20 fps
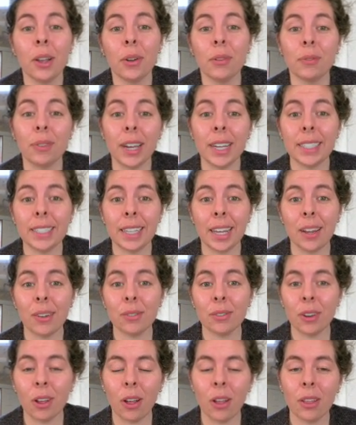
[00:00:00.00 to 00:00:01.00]
write
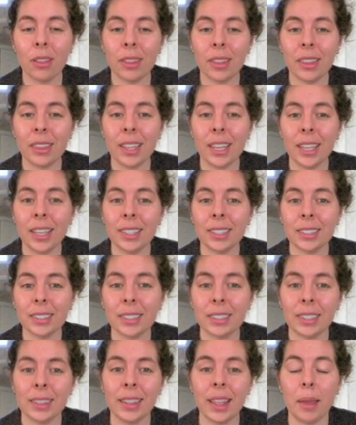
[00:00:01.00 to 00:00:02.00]
down all the
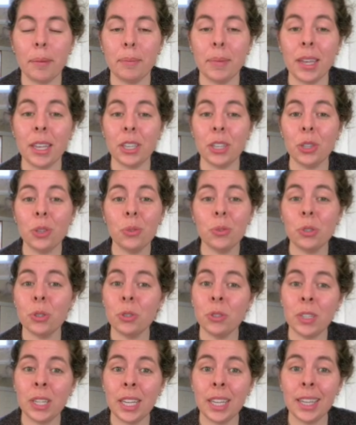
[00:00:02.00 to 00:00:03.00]
things that make you
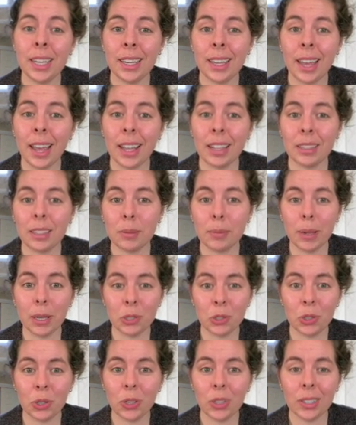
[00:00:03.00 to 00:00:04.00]
unique and
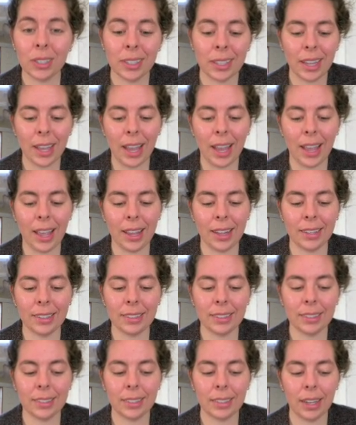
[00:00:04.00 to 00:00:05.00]
special
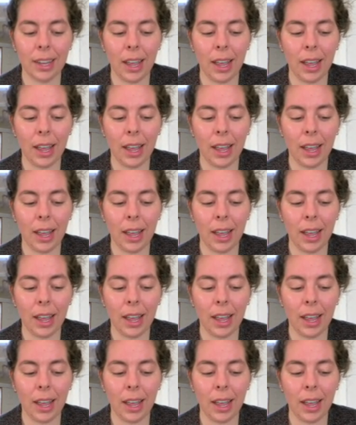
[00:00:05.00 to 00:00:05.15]
and